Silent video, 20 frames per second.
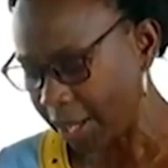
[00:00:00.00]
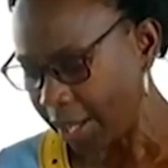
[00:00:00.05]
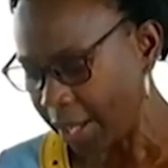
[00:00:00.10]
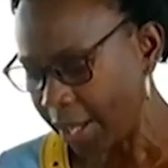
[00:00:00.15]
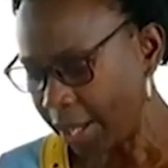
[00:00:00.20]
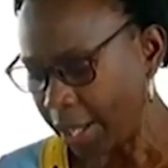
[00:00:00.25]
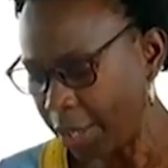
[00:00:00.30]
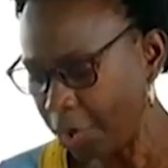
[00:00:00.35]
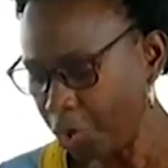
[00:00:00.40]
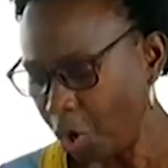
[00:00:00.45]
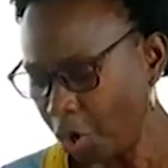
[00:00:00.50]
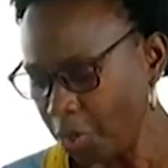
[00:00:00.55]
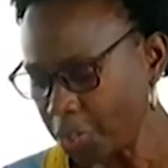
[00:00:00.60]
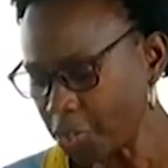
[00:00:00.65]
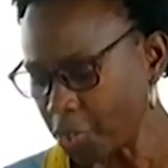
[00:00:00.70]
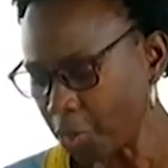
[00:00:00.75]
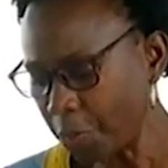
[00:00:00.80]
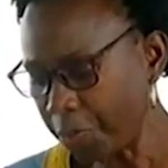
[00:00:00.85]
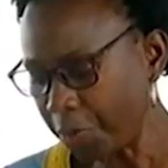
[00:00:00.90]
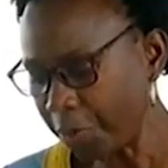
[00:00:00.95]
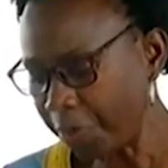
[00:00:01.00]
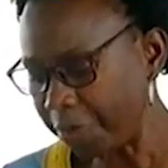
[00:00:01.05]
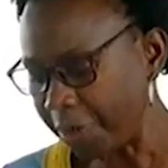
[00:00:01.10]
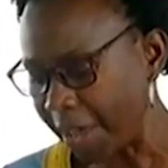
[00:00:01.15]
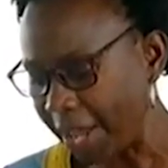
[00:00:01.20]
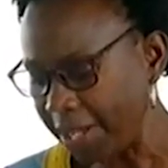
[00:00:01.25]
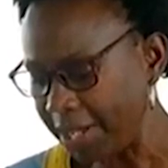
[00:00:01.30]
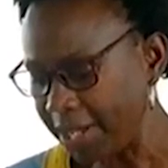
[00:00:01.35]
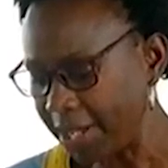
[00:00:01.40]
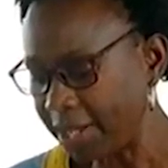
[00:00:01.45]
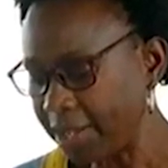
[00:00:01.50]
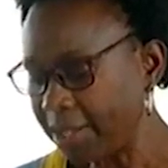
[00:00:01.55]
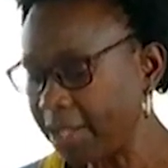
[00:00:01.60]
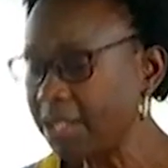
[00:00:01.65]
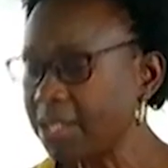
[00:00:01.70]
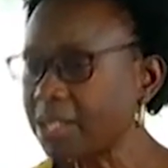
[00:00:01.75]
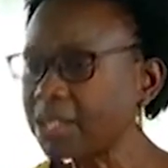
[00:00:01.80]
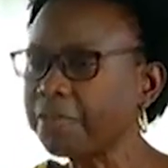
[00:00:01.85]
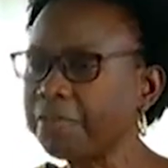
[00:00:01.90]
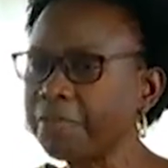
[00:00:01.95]
and also provided
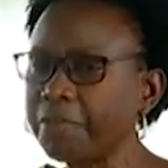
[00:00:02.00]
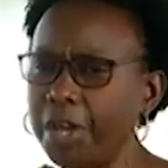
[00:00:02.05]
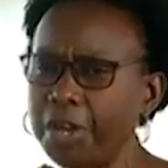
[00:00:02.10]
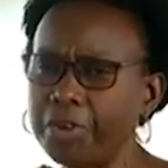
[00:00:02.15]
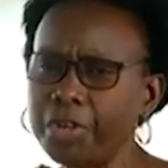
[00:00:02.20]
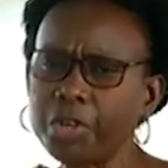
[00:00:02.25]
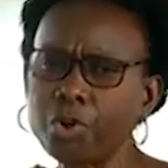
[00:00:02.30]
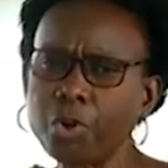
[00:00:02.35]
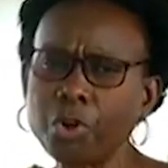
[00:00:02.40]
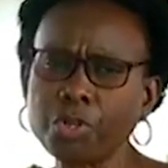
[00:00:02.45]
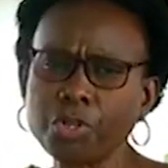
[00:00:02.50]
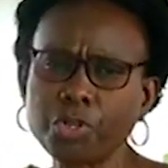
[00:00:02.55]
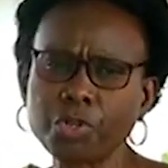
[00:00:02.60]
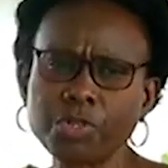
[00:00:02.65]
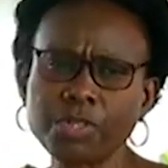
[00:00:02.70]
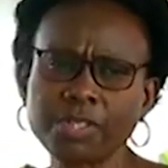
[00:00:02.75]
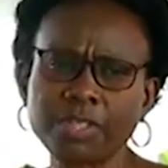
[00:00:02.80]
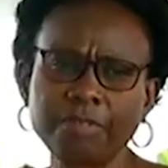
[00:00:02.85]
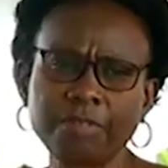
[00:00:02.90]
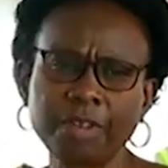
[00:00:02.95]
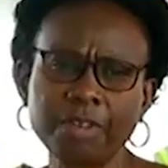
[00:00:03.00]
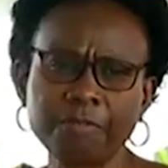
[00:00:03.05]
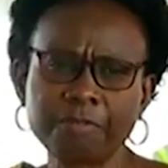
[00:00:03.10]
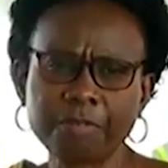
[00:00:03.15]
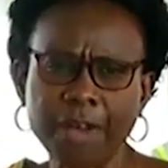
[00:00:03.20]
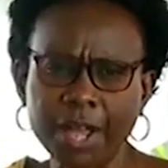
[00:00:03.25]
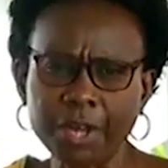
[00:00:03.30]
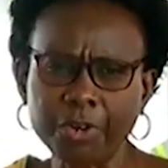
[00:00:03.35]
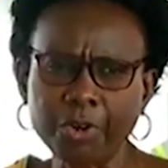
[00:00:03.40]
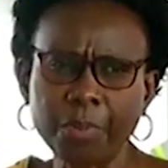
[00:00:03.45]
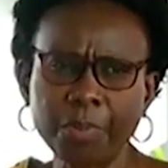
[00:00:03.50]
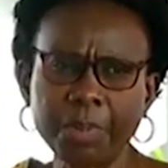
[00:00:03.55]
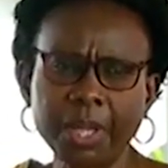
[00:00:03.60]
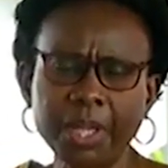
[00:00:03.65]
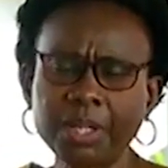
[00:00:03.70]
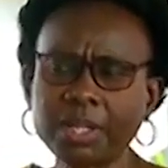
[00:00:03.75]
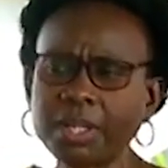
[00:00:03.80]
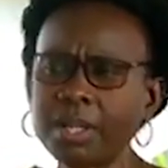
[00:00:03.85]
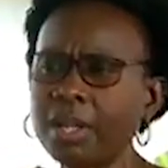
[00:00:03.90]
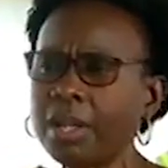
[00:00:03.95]
this very conducive
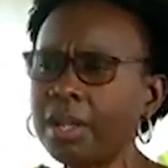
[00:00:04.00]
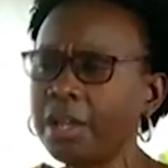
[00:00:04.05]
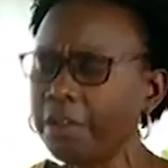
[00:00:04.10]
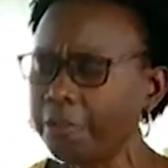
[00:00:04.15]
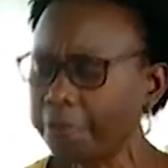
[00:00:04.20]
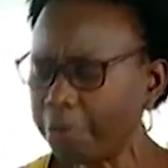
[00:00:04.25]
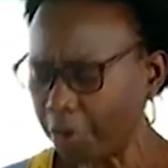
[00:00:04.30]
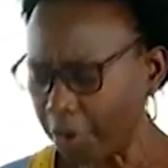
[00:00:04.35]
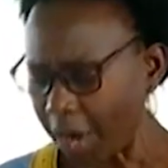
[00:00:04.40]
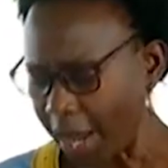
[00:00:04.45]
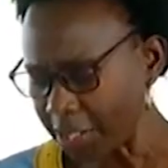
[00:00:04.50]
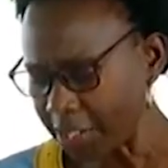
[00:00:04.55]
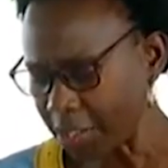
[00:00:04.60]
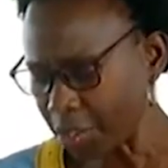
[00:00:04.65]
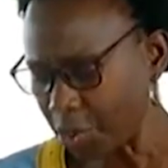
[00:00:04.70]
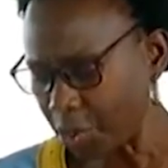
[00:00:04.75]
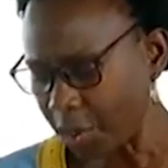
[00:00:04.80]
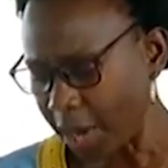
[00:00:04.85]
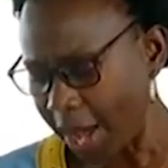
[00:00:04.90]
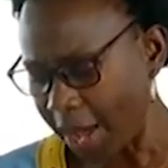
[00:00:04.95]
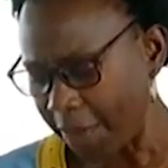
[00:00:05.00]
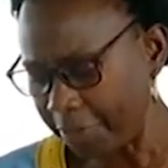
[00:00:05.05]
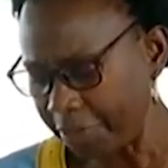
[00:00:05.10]
environment for us to have the